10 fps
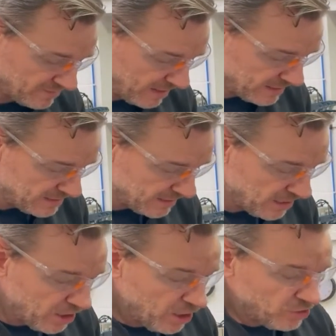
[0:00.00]
side.
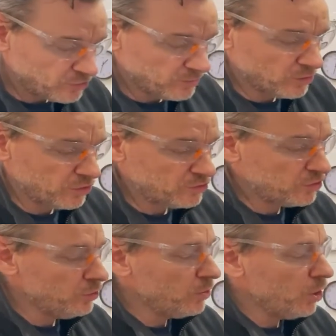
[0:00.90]
So we've got the
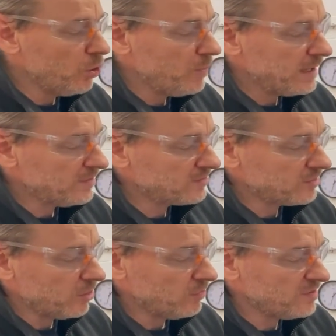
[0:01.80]
two
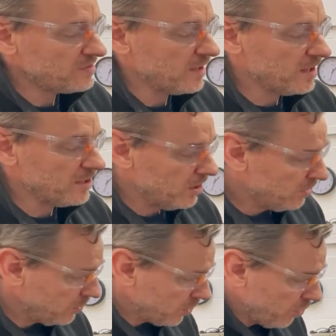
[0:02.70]
O-rings on this side
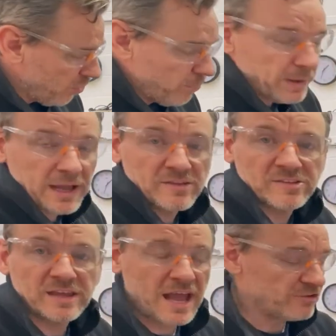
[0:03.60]
that go up
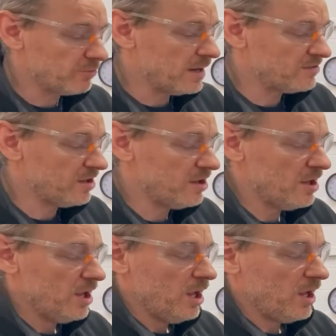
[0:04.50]
against the actuator,
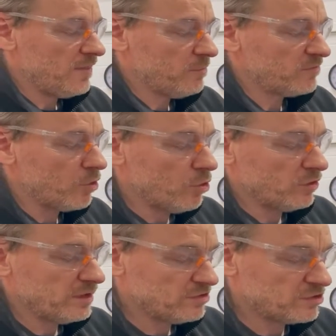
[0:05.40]
and then we've got all
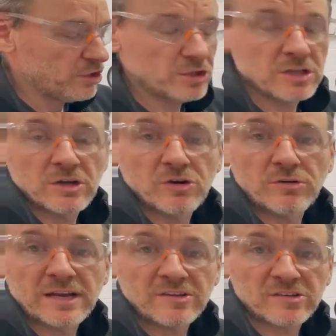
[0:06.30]
the internal
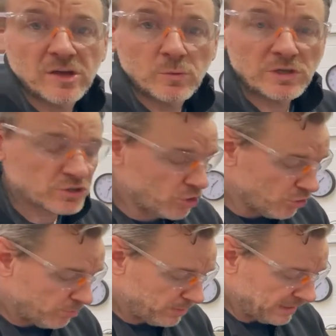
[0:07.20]
O-rings which
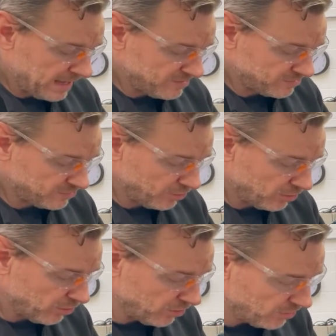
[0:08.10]
go up against the
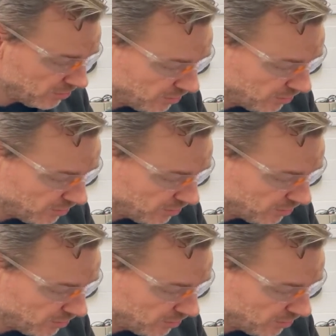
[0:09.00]
solenoid.